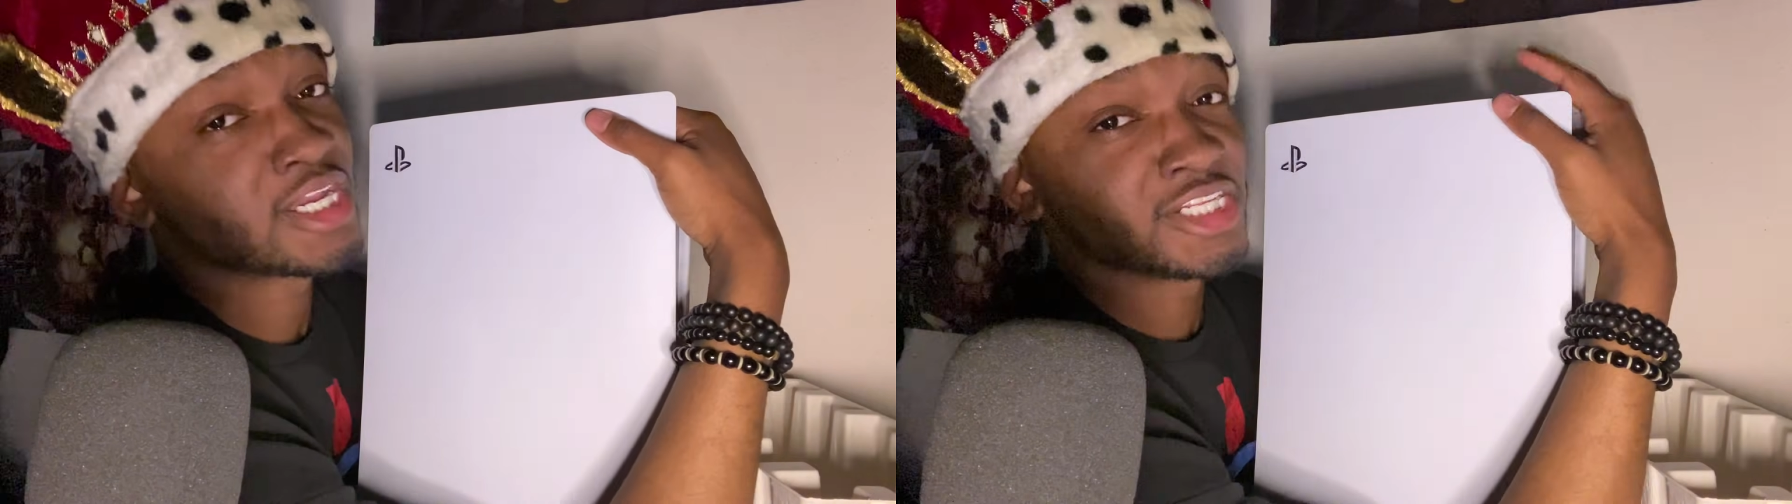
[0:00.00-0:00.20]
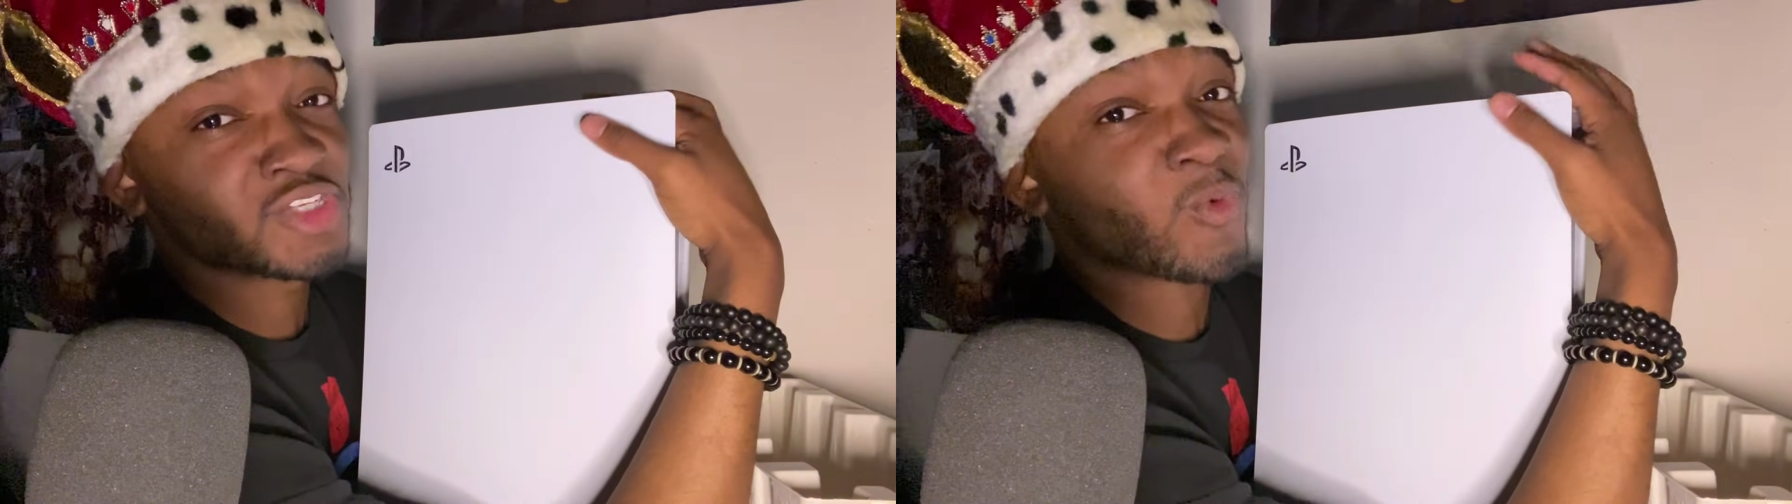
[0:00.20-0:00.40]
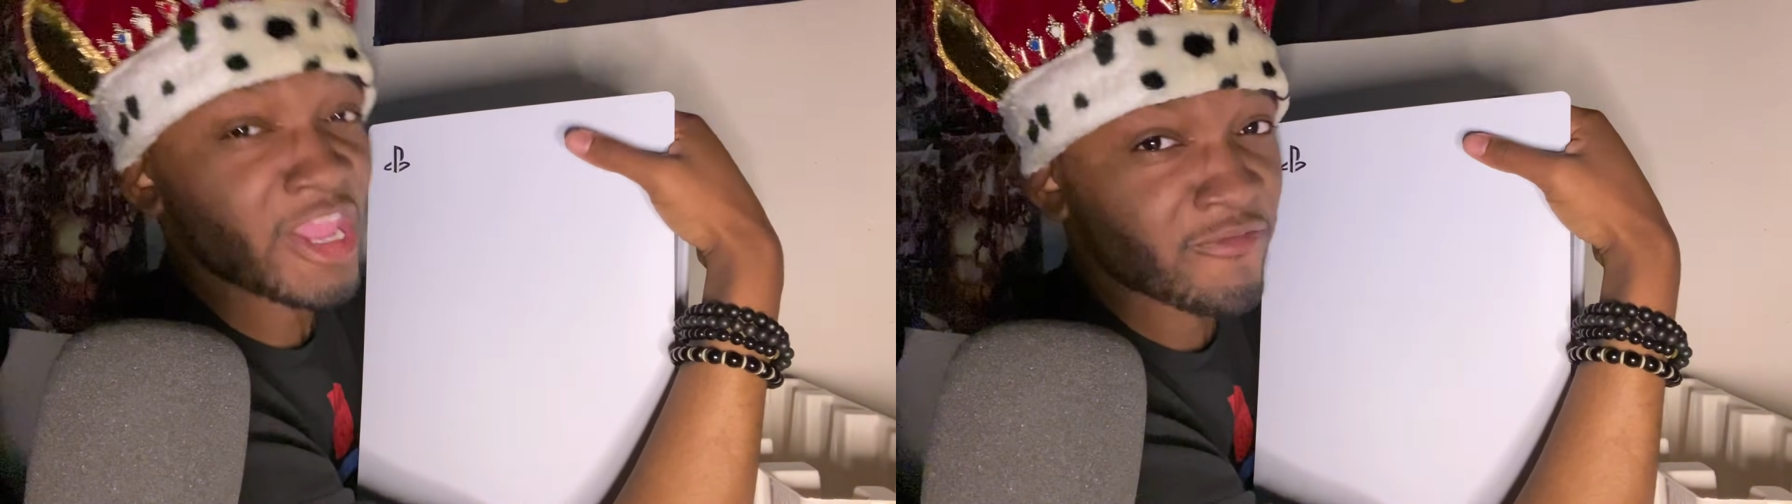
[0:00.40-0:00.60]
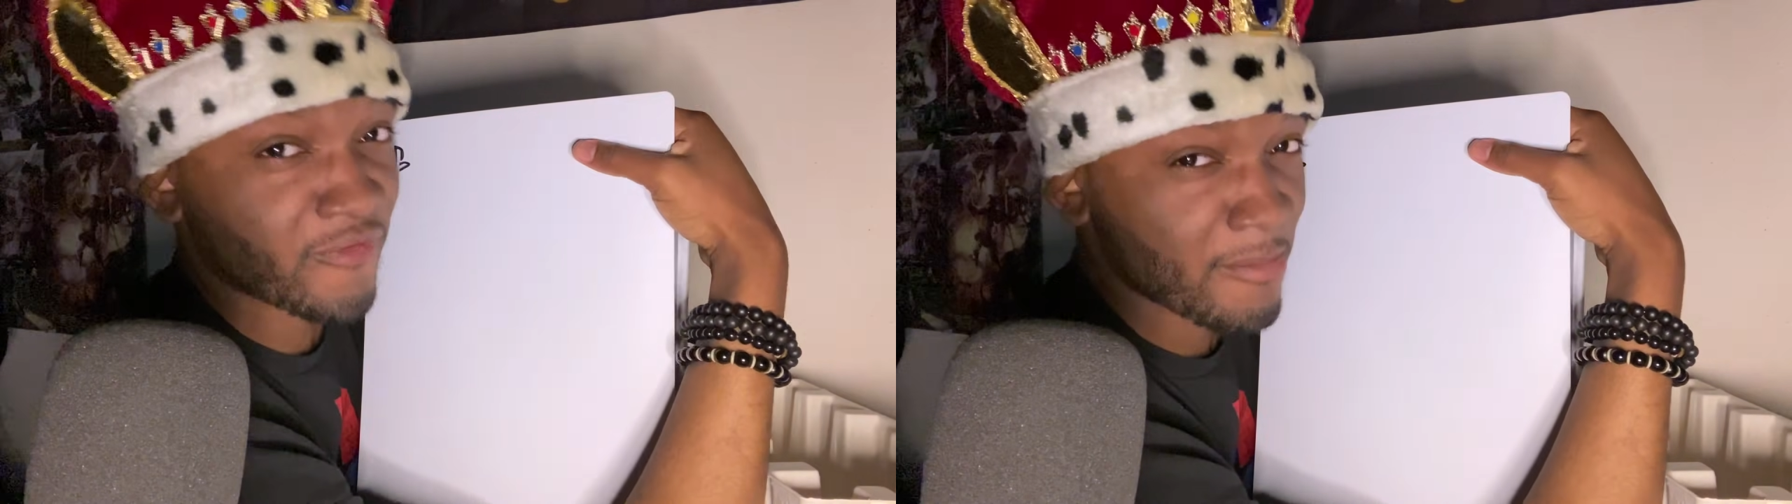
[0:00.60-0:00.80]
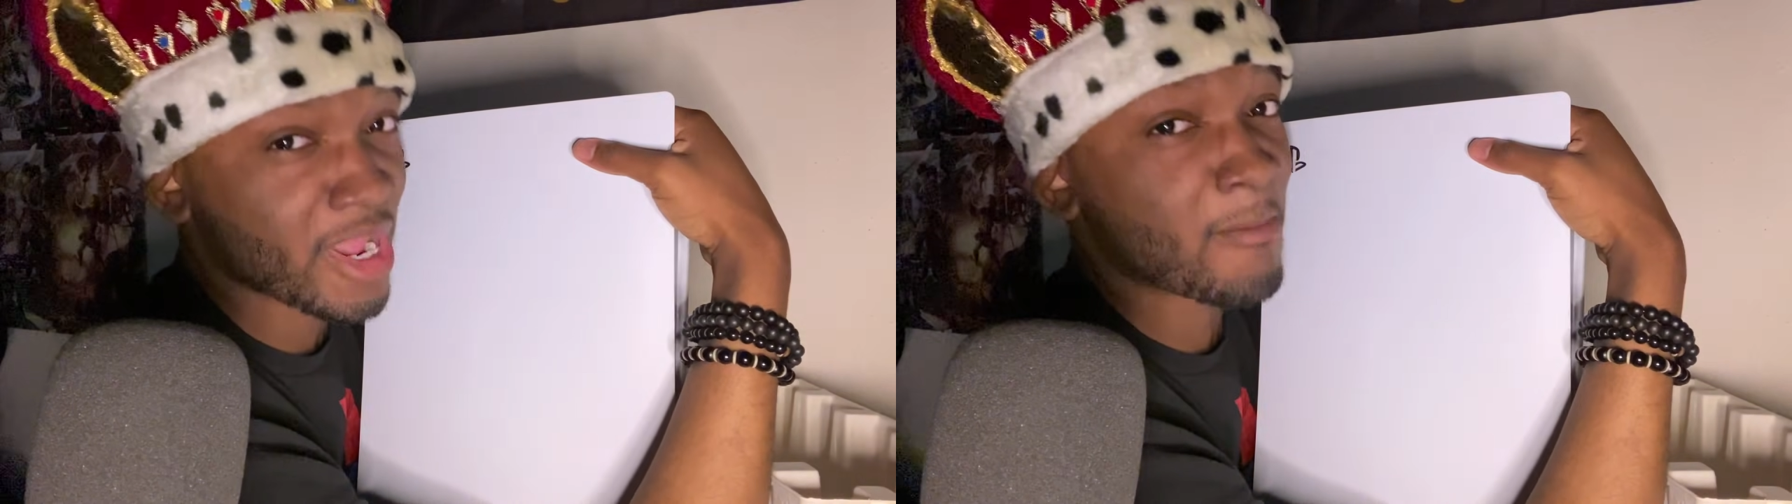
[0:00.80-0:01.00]
Just wait
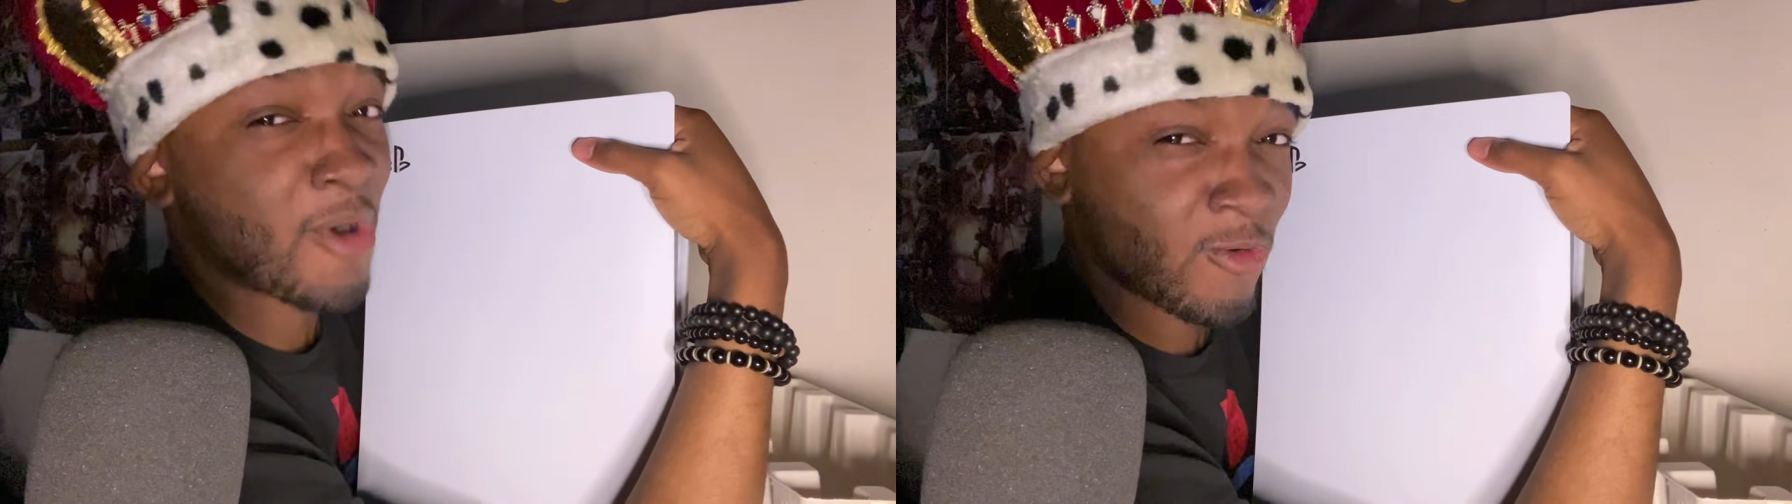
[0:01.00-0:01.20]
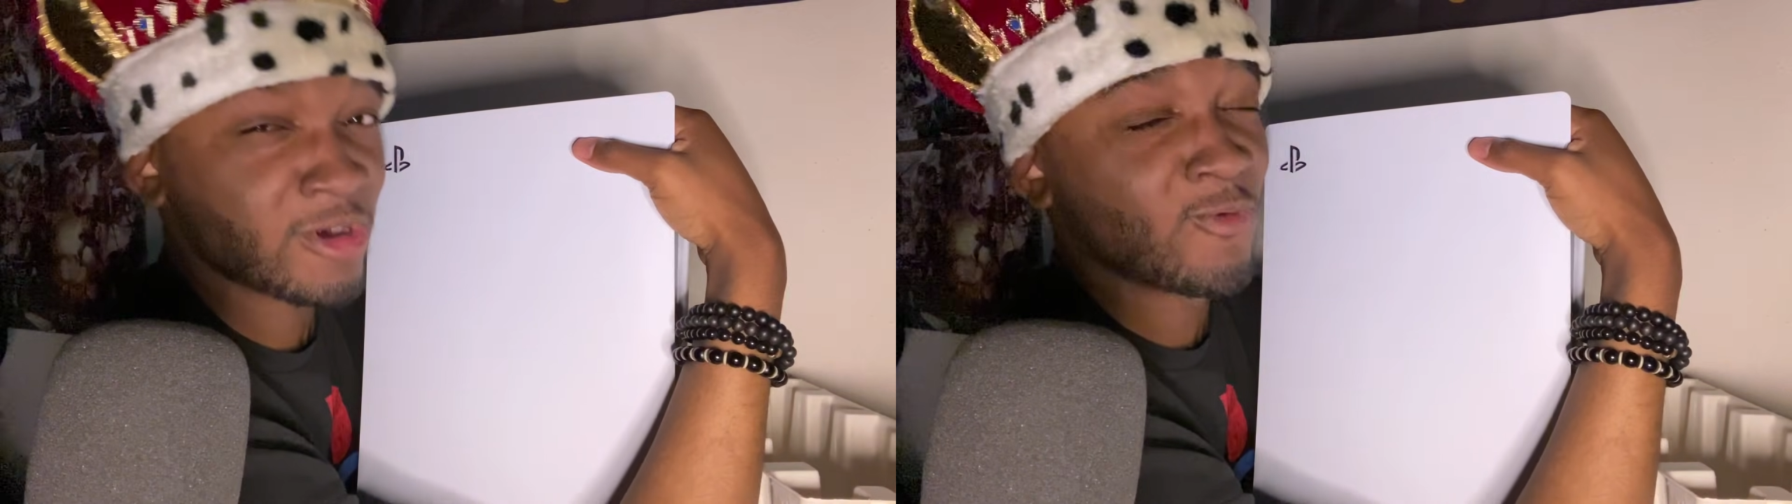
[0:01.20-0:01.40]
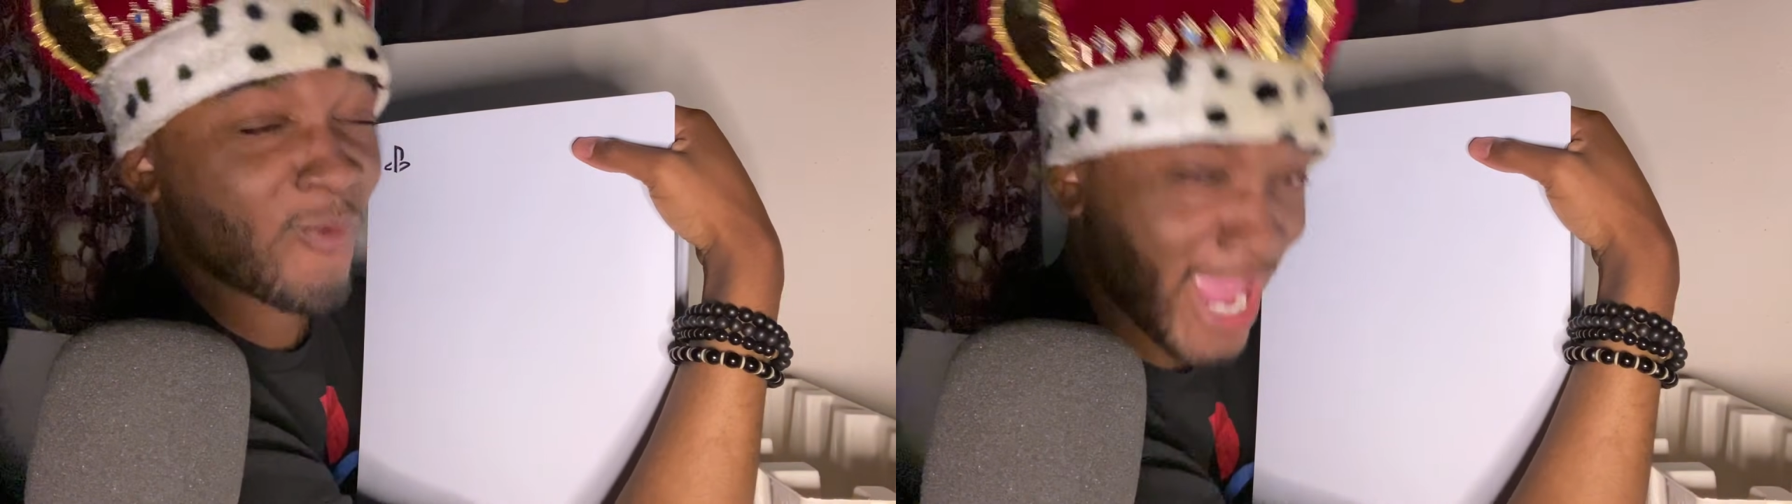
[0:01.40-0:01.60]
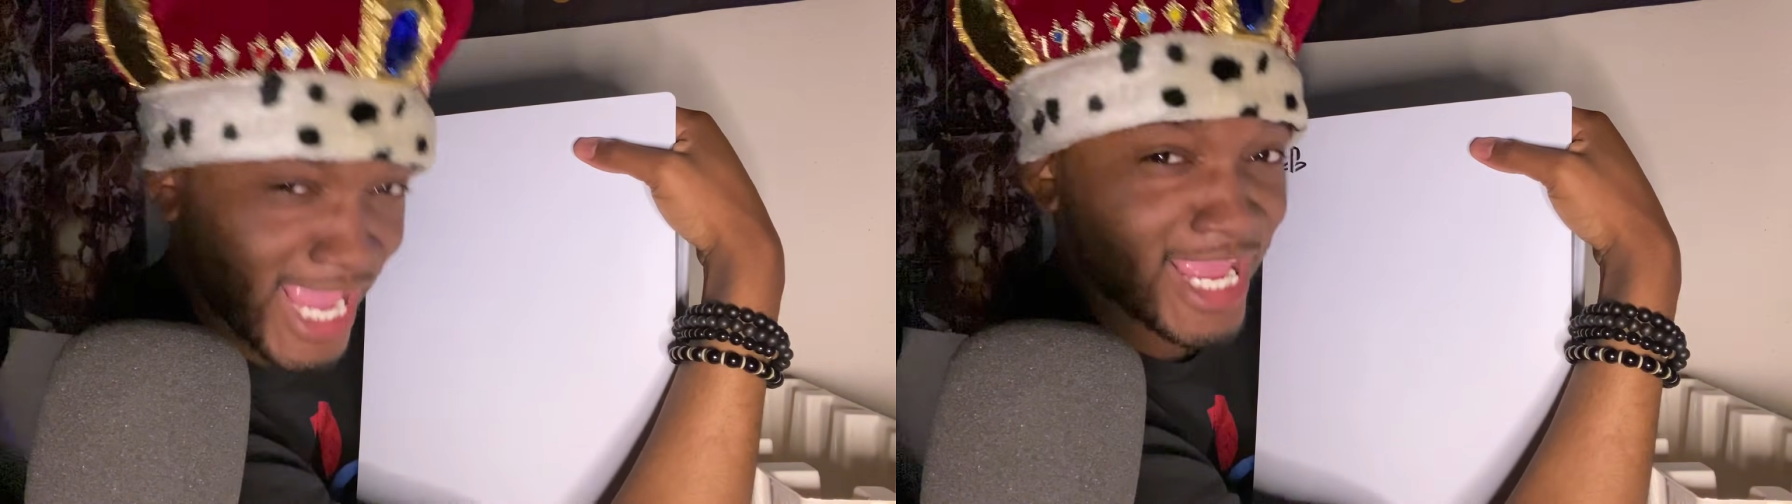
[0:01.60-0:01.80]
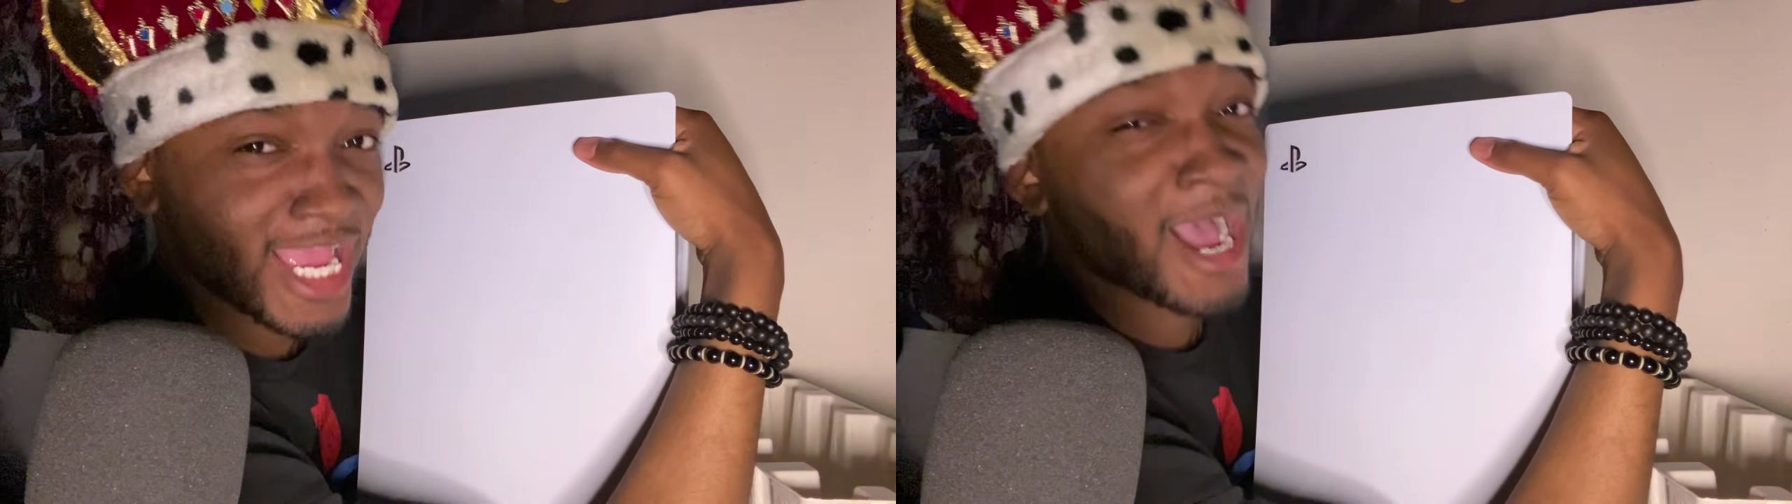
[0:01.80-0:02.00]
for me. I'm on the way.